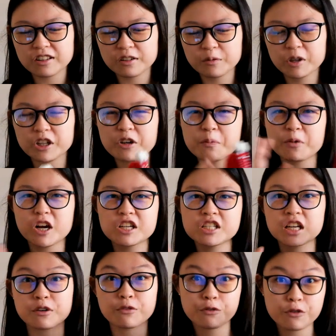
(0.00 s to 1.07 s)
with your
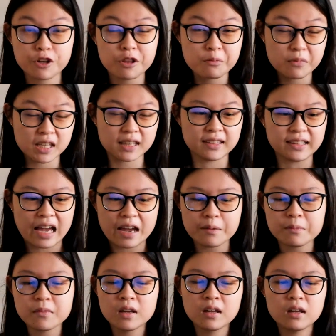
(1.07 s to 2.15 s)
project for the
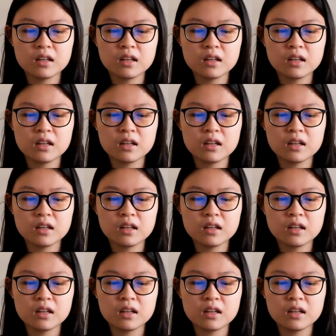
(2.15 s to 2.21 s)
meantime,